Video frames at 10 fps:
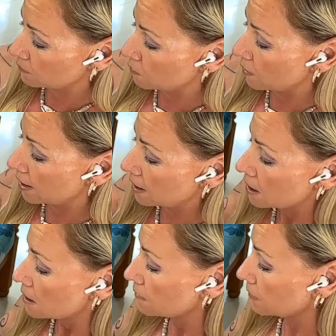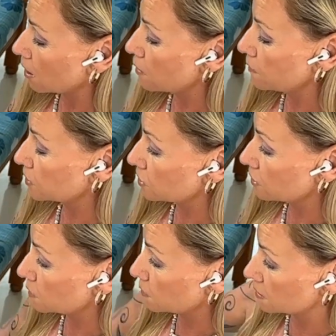kind of a way. Be open
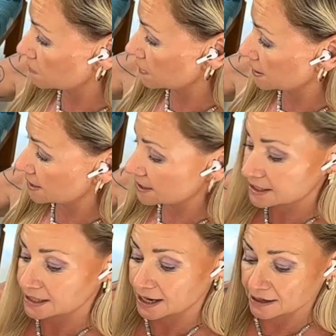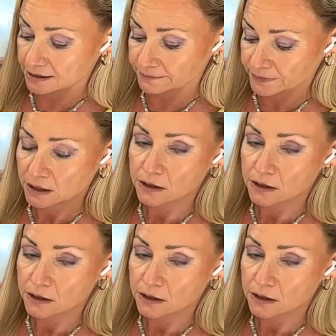to those possibilities today.